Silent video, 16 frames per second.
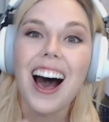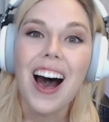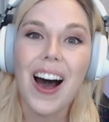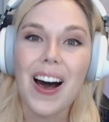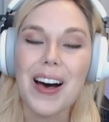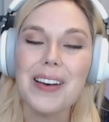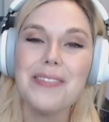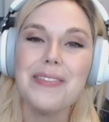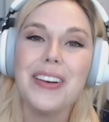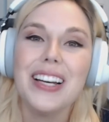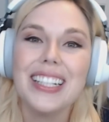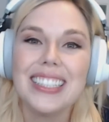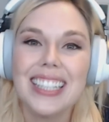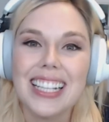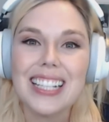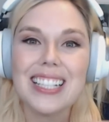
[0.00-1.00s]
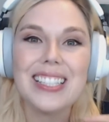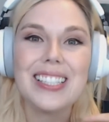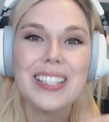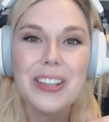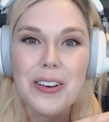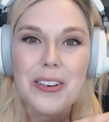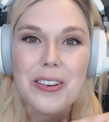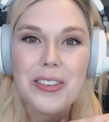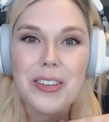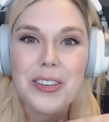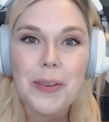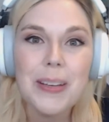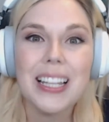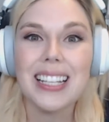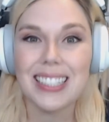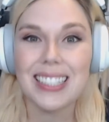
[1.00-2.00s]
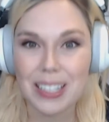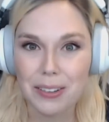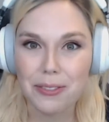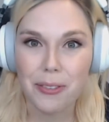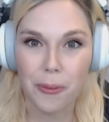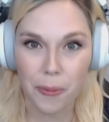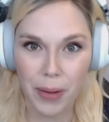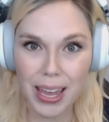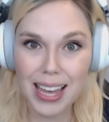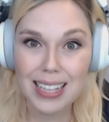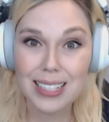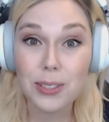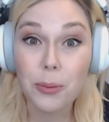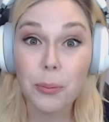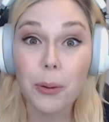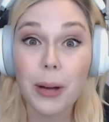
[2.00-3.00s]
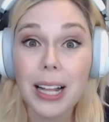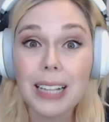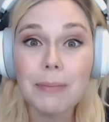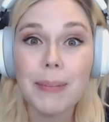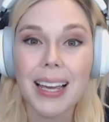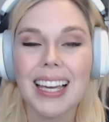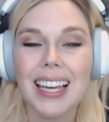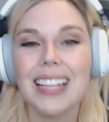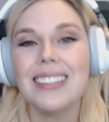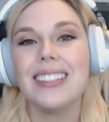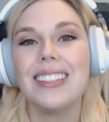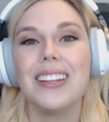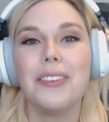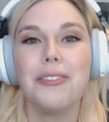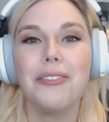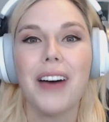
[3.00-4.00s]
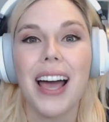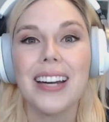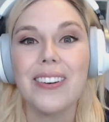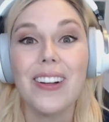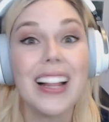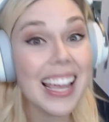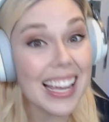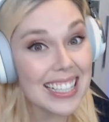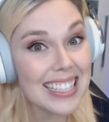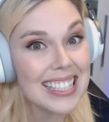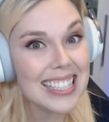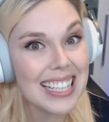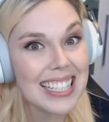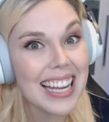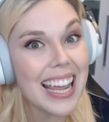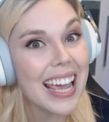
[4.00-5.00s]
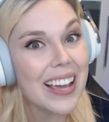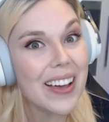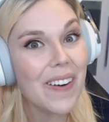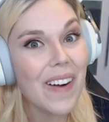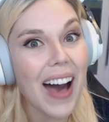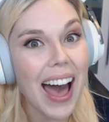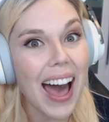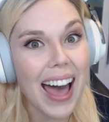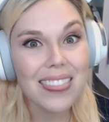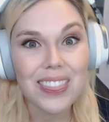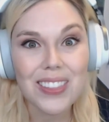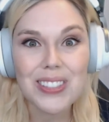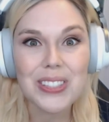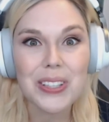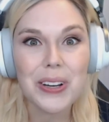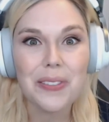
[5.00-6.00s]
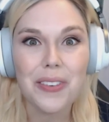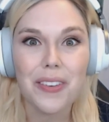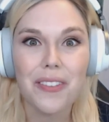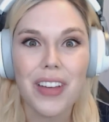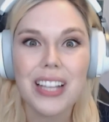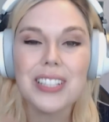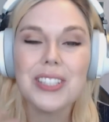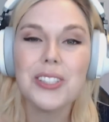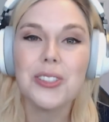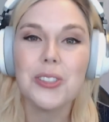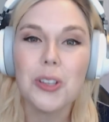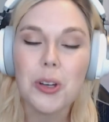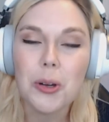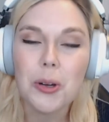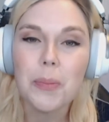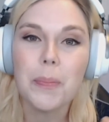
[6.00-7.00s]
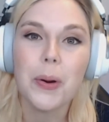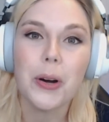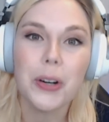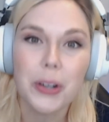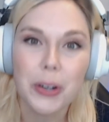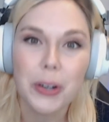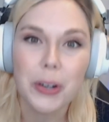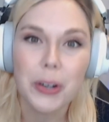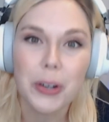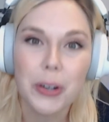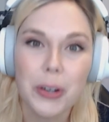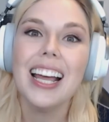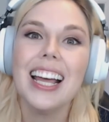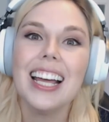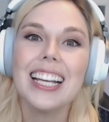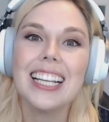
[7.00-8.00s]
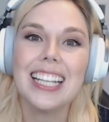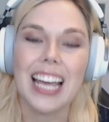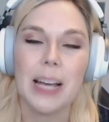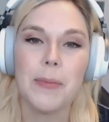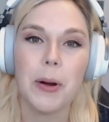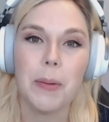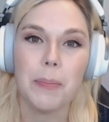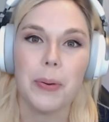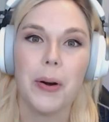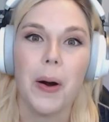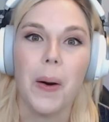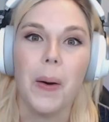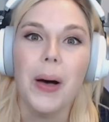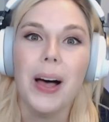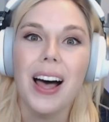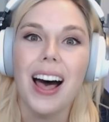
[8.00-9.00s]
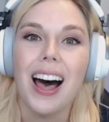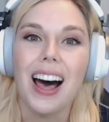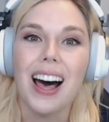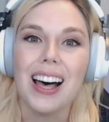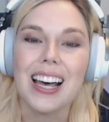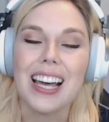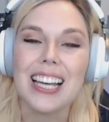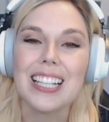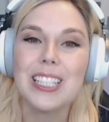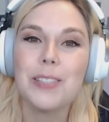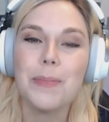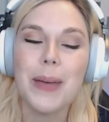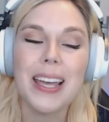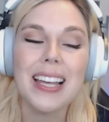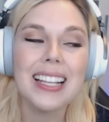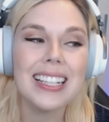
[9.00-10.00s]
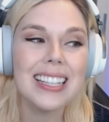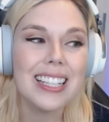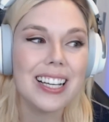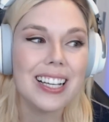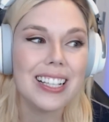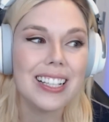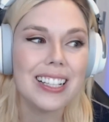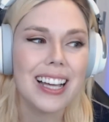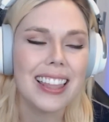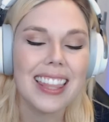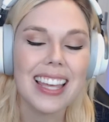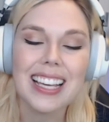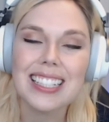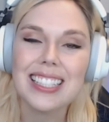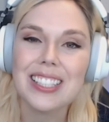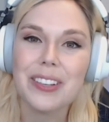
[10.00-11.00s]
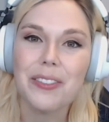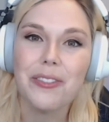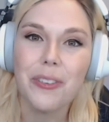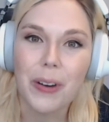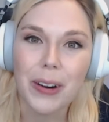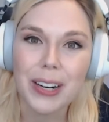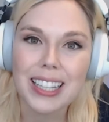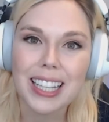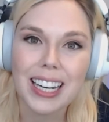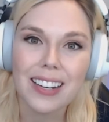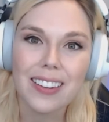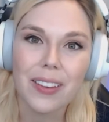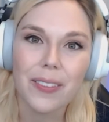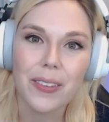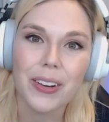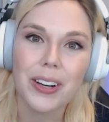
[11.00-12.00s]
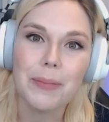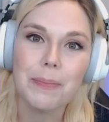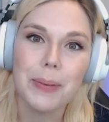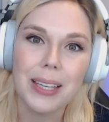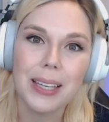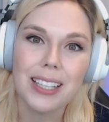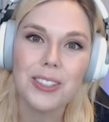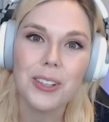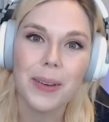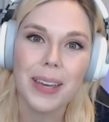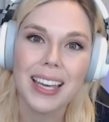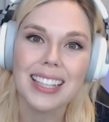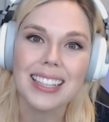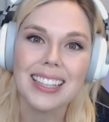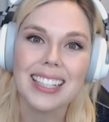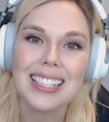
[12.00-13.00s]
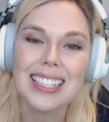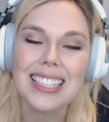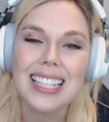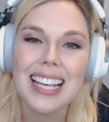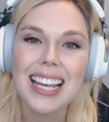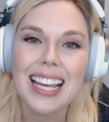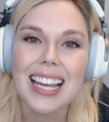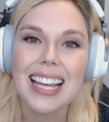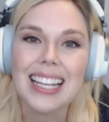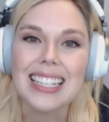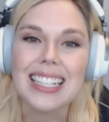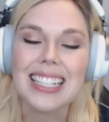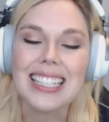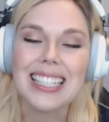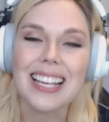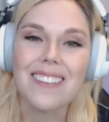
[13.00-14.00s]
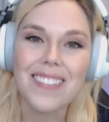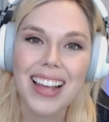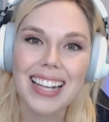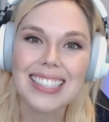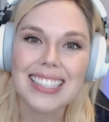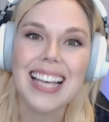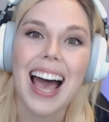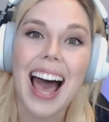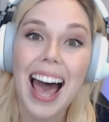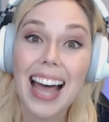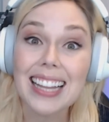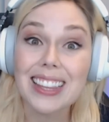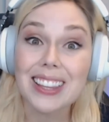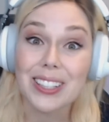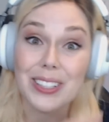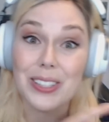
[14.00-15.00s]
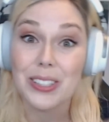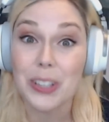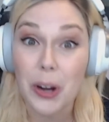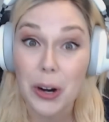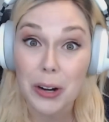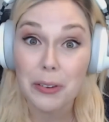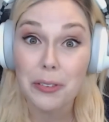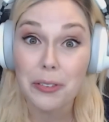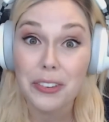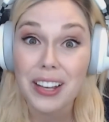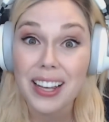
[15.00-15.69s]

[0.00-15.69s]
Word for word: of these cumulative weeks will make it to the final in San Diego at the surf event Supergirl Gamer Pro. Uh, it's been, uh, I think it's the fourth year that we're going to be doing this this event at the Surf